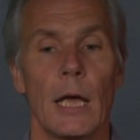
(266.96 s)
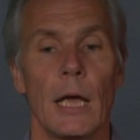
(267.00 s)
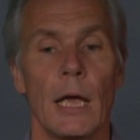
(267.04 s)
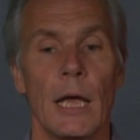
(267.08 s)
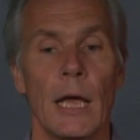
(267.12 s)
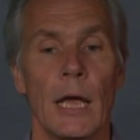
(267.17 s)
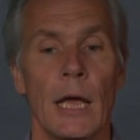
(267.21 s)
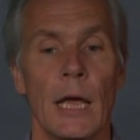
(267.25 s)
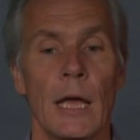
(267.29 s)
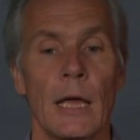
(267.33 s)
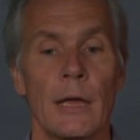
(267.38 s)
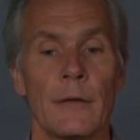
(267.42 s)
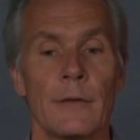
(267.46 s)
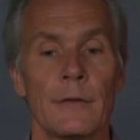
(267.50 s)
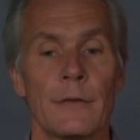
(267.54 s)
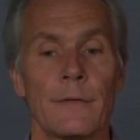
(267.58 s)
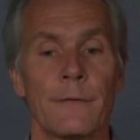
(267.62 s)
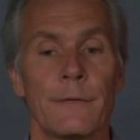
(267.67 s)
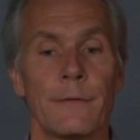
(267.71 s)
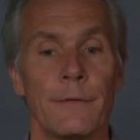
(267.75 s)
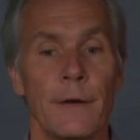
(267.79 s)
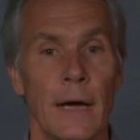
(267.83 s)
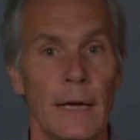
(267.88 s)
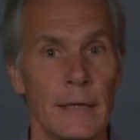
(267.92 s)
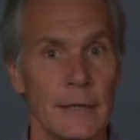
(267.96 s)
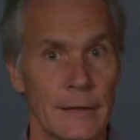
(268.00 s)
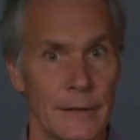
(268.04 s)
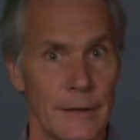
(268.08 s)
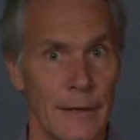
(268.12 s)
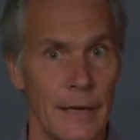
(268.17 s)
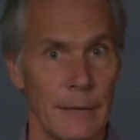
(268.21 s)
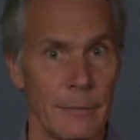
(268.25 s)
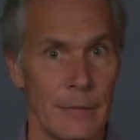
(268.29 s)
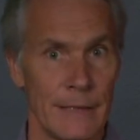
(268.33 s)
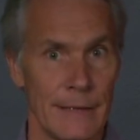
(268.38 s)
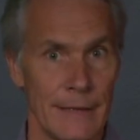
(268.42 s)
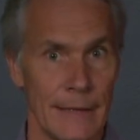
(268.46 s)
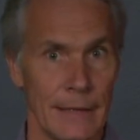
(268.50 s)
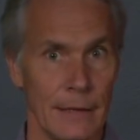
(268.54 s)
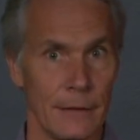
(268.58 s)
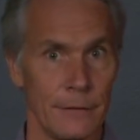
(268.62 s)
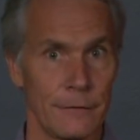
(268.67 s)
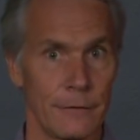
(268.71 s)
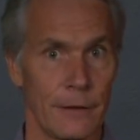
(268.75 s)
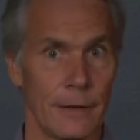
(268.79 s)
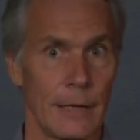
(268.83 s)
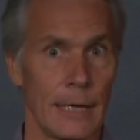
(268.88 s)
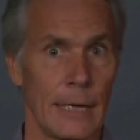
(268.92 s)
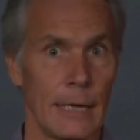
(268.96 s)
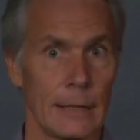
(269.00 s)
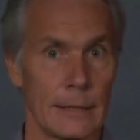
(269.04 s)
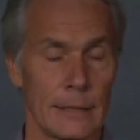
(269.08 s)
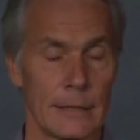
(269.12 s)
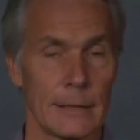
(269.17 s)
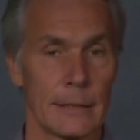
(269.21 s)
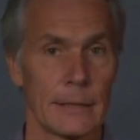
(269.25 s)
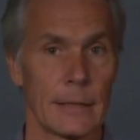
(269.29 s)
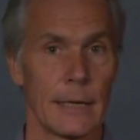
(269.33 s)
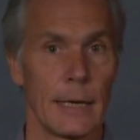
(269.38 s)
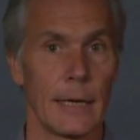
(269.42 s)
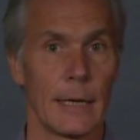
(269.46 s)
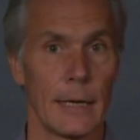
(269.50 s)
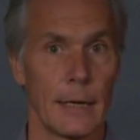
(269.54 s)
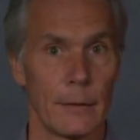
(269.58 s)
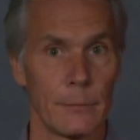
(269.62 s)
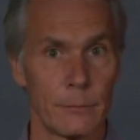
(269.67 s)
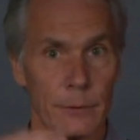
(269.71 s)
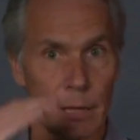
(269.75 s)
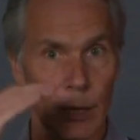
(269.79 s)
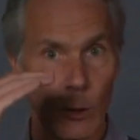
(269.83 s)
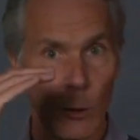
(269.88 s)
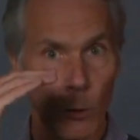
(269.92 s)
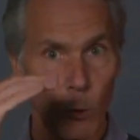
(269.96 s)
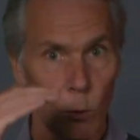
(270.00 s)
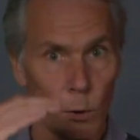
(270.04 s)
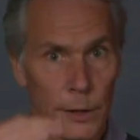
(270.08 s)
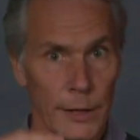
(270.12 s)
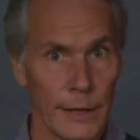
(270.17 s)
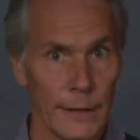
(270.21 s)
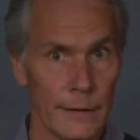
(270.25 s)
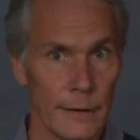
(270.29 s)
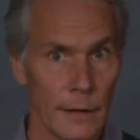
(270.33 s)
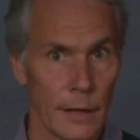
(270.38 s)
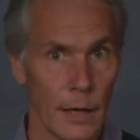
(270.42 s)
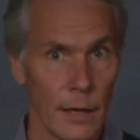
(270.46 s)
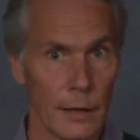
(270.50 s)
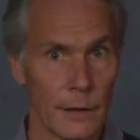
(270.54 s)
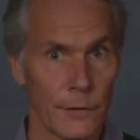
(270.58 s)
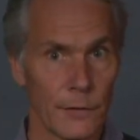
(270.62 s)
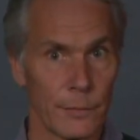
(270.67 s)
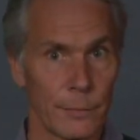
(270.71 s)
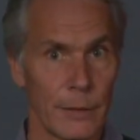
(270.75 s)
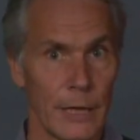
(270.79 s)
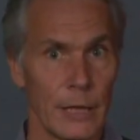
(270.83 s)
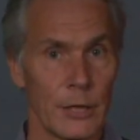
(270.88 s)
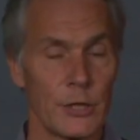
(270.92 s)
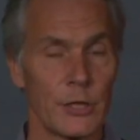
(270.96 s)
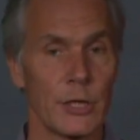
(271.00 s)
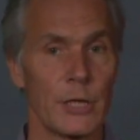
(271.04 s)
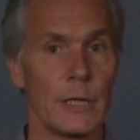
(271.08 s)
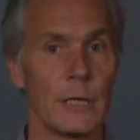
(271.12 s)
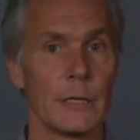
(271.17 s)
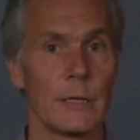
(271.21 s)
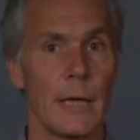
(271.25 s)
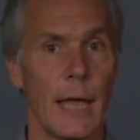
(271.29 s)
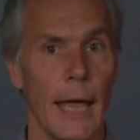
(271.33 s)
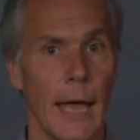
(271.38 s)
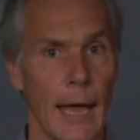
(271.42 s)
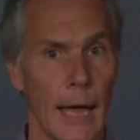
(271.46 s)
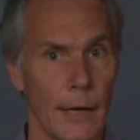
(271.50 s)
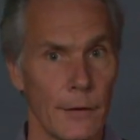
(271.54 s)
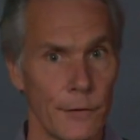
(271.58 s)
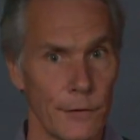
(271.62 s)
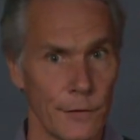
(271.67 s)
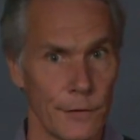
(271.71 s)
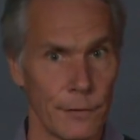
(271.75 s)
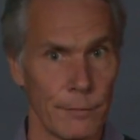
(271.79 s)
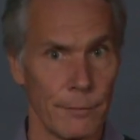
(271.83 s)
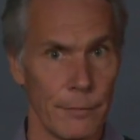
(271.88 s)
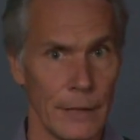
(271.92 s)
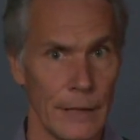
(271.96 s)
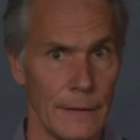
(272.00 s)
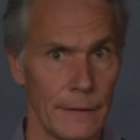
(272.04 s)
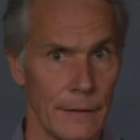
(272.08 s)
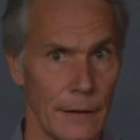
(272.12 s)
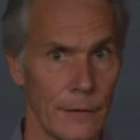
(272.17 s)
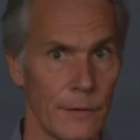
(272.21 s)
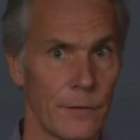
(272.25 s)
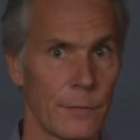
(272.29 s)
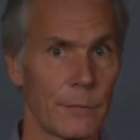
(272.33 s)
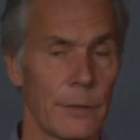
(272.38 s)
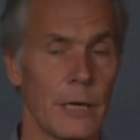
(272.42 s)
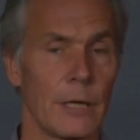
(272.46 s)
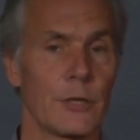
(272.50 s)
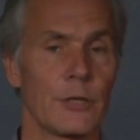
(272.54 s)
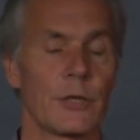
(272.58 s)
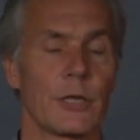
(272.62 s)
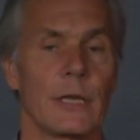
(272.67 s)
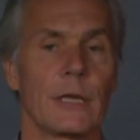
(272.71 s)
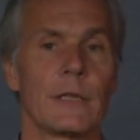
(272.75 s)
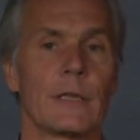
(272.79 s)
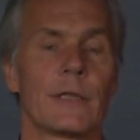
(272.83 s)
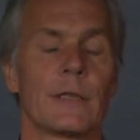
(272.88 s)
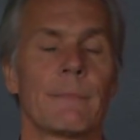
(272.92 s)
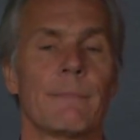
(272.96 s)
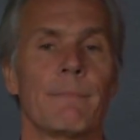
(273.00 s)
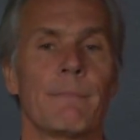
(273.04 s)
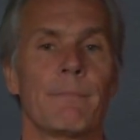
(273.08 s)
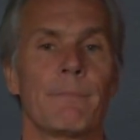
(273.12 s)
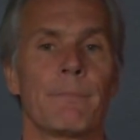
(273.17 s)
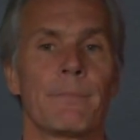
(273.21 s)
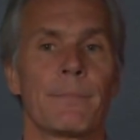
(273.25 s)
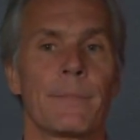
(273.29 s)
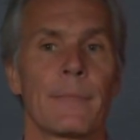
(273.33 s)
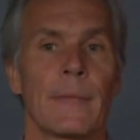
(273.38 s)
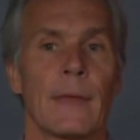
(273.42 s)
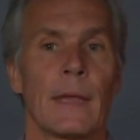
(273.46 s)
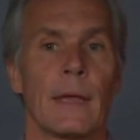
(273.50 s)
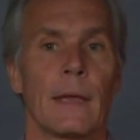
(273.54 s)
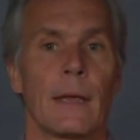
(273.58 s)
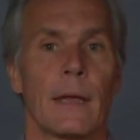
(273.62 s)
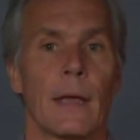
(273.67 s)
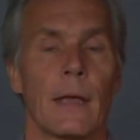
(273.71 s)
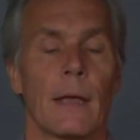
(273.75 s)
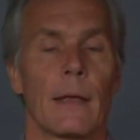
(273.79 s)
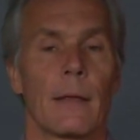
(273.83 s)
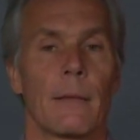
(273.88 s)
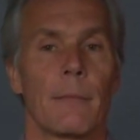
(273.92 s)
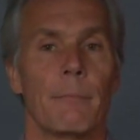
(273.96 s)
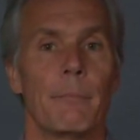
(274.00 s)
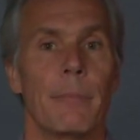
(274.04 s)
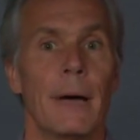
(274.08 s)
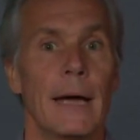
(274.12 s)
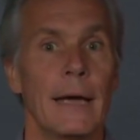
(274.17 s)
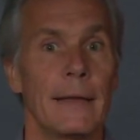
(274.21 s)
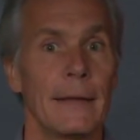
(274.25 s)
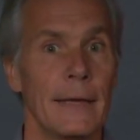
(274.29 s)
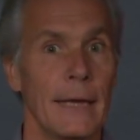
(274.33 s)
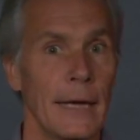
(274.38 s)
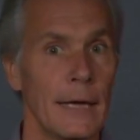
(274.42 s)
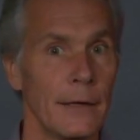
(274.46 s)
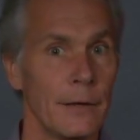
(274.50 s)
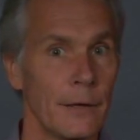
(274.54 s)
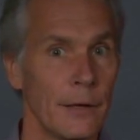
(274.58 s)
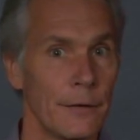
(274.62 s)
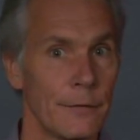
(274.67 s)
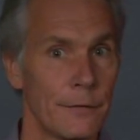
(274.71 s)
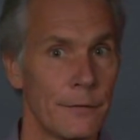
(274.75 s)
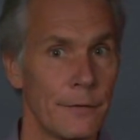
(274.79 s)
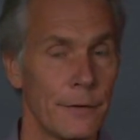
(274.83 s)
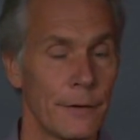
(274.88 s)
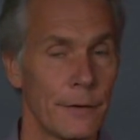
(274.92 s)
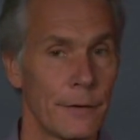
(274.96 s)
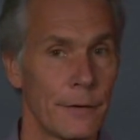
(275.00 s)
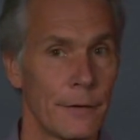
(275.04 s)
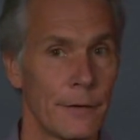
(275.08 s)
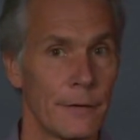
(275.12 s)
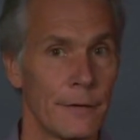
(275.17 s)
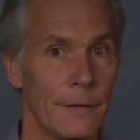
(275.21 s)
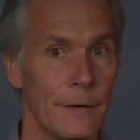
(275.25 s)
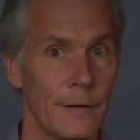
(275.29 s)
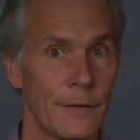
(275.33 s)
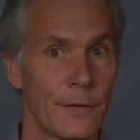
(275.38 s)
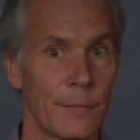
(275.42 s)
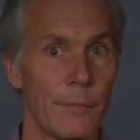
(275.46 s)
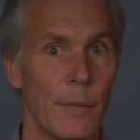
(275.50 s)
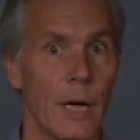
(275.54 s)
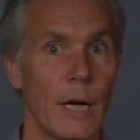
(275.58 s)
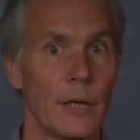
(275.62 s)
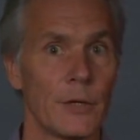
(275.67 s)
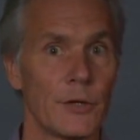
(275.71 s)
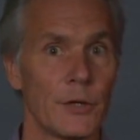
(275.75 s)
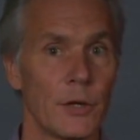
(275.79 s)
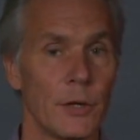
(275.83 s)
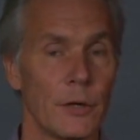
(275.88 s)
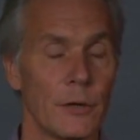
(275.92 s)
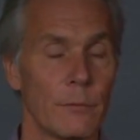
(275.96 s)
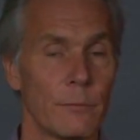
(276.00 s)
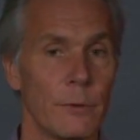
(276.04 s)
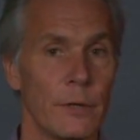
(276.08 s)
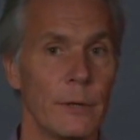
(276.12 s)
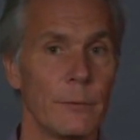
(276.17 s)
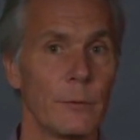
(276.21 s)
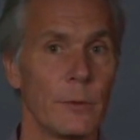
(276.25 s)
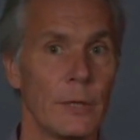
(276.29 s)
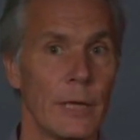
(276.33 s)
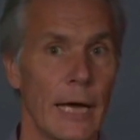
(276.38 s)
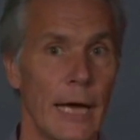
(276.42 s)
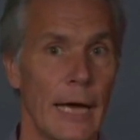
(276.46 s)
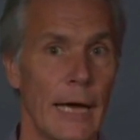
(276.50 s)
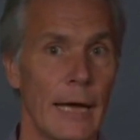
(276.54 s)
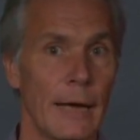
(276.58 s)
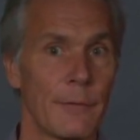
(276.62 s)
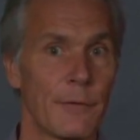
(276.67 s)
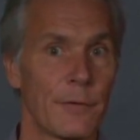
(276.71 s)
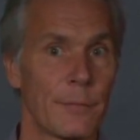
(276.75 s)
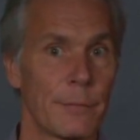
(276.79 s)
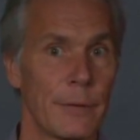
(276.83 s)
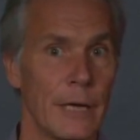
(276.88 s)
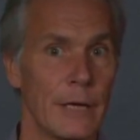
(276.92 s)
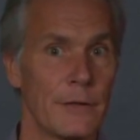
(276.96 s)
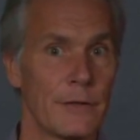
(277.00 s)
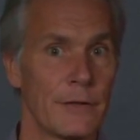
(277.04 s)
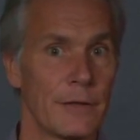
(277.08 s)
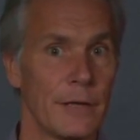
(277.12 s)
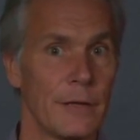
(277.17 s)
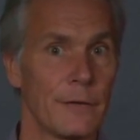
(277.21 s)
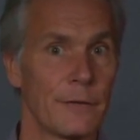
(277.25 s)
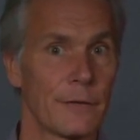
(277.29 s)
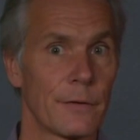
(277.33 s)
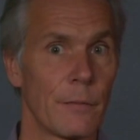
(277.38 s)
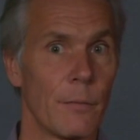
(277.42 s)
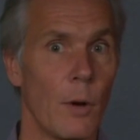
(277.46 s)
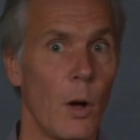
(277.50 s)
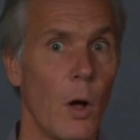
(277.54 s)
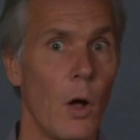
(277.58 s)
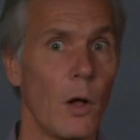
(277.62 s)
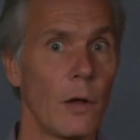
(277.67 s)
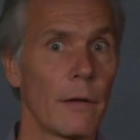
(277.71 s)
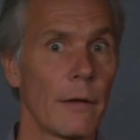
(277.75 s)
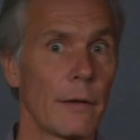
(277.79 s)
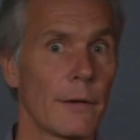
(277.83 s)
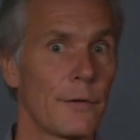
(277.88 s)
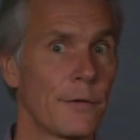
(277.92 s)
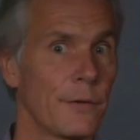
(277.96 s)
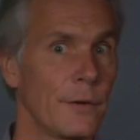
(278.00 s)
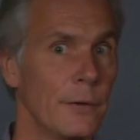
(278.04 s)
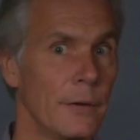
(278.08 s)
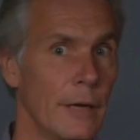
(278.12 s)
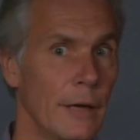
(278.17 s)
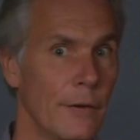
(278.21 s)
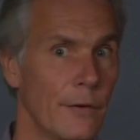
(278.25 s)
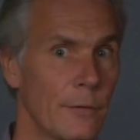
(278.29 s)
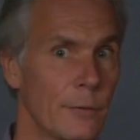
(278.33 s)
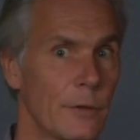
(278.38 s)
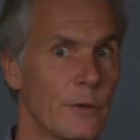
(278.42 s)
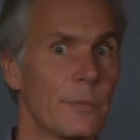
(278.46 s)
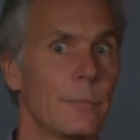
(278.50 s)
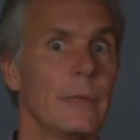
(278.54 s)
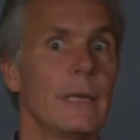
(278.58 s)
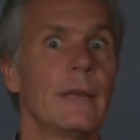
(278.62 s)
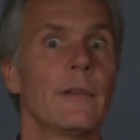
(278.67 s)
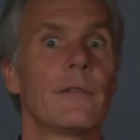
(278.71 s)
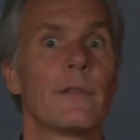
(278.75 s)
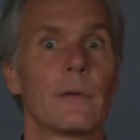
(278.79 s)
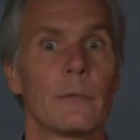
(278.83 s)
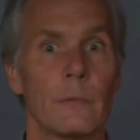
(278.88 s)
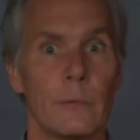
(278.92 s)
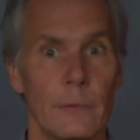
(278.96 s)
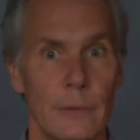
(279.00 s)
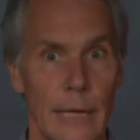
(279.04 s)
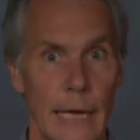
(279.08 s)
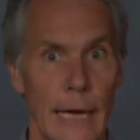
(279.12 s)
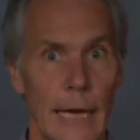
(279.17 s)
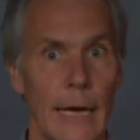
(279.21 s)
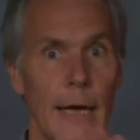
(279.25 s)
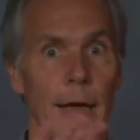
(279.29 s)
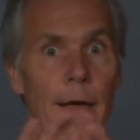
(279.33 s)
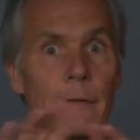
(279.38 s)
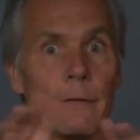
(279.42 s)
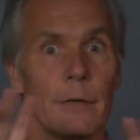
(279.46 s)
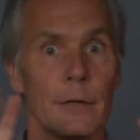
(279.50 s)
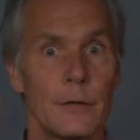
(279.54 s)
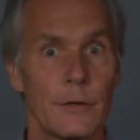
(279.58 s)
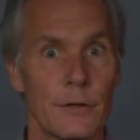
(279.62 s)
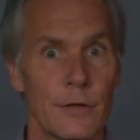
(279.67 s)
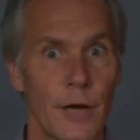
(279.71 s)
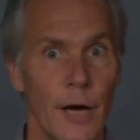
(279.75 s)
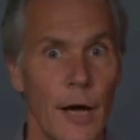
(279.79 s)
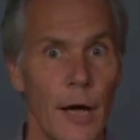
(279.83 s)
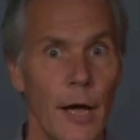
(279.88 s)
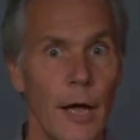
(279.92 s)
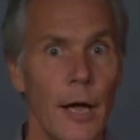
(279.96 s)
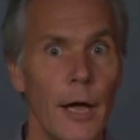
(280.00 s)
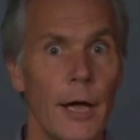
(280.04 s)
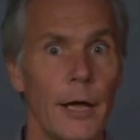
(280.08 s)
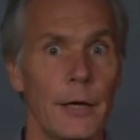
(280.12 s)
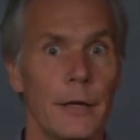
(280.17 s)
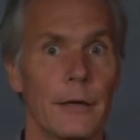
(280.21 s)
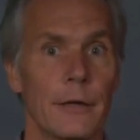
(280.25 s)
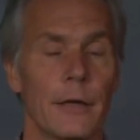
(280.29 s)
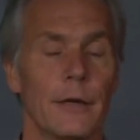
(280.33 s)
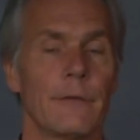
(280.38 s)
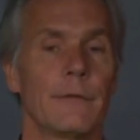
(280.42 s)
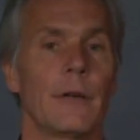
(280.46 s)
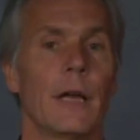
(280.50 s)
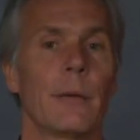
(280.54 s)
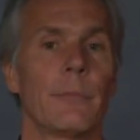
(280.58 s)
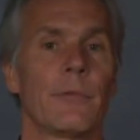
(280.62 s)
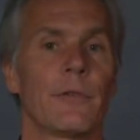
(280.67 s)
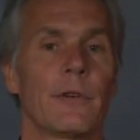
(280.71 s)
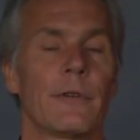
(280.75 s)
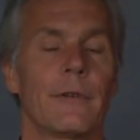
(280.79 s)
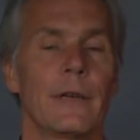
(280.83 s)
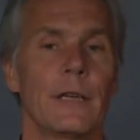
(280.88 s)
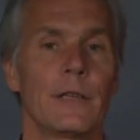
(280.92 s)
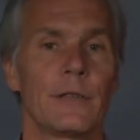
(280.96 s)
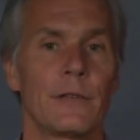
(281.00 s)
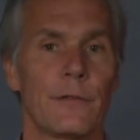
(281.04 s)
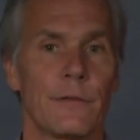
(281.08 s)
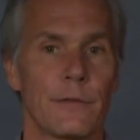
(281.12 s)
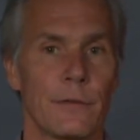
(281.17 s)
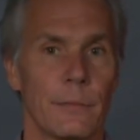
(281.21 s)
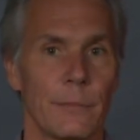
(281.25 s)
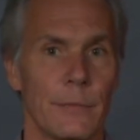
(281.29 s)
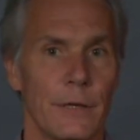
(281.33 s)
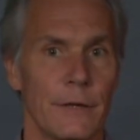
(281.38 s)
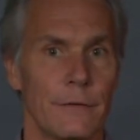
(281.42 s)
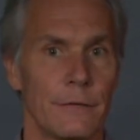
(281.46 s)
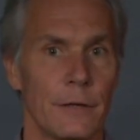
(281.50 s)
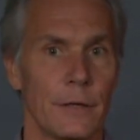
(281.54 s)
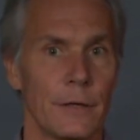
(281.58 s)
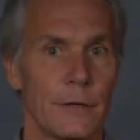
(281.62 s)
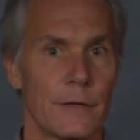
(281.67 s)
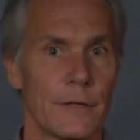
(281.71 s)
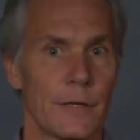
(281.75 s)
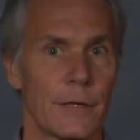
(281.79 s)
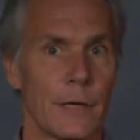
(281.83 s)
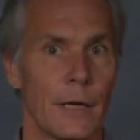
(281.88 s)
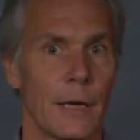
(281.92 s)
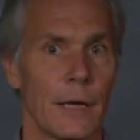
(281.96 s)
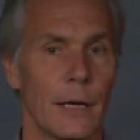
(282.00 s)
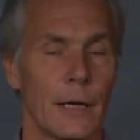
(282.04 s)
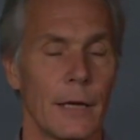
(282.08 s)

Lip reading: and find climate data for that. Record it on a spreadsheet and submit that spreadsheet. By the end of this module, we will have spreadsheets from all of the students, which means that we'll have a ton of observations from different